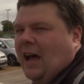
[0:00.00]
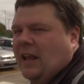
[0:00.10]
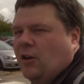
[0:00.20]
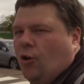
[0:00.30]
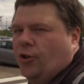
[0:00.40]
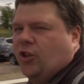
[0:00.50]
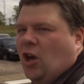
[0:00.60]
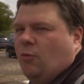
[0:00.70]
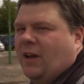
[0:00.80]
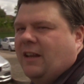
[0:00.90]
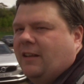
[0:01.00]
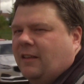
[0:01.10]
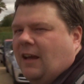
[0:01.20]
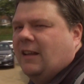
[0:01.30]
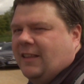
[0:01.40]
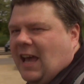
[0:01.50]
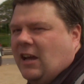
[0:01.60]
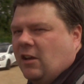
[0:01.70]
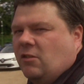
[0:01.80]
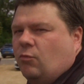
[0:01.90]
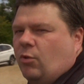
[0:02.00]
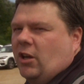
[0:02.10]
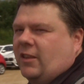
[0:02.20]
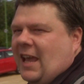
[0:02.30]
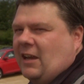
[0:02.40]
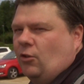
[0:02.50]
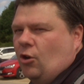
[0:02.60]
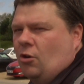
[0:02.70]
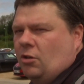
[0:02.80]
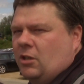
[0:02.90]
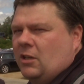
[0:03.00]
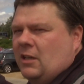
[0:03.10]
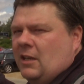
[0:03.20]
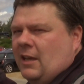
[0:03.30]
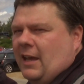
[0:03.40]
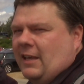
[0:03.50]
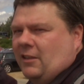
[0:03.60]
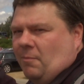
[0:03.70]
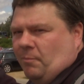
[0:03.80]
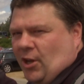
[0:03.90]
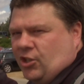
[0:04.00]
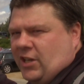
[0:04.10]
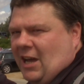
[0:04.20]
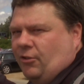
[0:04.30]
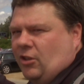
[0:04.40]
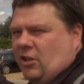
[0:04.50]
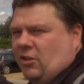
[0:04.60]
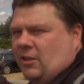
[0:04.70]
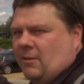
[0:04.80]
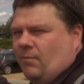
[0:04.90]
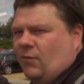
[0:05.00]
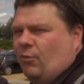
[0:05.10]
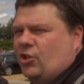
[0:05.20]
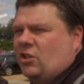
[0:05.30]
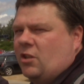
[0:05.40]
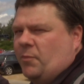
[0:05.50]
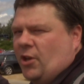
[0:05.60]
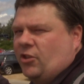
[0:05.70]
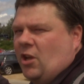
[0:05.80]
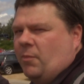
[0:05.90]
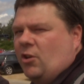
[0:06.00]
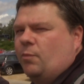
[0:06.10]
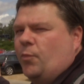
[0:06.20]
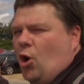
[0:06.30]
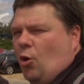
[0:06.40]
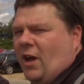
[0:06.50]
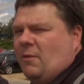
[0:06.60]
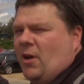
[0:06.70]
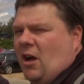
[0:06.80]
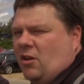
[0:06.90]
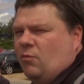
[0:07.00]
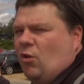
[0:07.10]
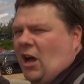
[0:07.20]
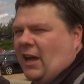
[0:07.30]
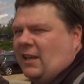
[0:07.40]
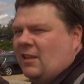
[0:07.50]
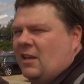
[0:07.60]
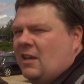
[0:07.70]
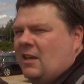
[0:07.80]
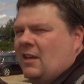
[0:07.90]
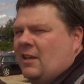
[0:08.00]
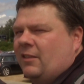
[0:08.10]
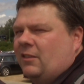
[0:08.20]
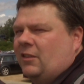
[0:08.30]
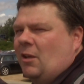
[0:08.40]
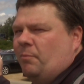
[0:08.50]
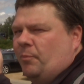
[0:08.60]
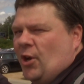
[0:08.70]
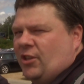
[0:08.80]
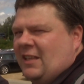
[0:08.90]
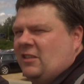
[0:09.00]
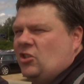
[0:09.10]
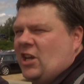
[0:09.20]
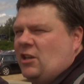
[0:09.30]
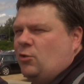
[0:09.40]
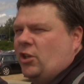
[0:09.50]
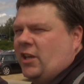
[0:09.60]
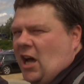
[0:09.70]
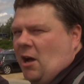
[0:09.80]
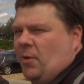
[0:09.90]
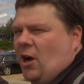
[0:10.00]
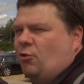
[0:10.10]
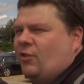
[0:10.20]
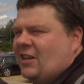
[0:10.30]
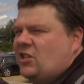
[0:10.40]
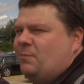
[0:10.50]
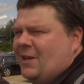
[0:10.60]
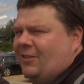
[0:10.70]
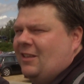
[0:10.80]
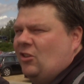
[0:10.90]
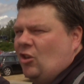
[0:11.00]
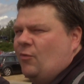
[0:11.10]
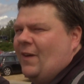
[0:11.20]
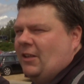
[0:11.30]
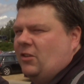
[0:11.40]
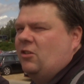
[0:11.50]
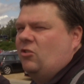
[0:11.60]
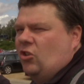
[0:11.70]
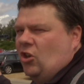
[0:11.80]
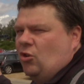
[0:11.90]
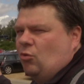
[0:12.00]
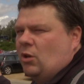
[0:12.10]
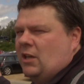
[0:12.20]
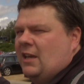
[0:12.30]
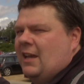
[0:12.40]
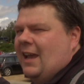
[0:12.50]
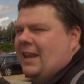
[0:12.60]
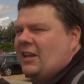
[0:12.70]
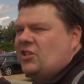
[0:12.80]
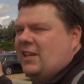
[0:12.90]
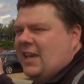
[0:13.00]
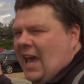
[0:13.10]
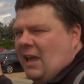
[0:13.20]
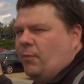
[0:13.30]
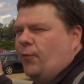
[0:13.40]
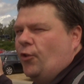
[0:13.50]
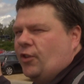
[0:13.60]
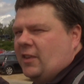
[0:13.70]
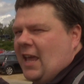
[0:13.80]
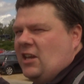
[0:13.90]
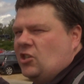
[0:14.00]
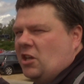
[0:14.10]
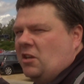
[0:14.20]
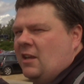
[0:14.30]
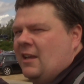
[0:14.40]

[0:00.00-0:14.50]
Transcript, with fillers: then also in, in a second we're going to take a look, it's the bus shelters, which is the bus stop, because Portway Park and Ride, the bus interchange with the car park was actually built in two thousand two. It actually came before the station,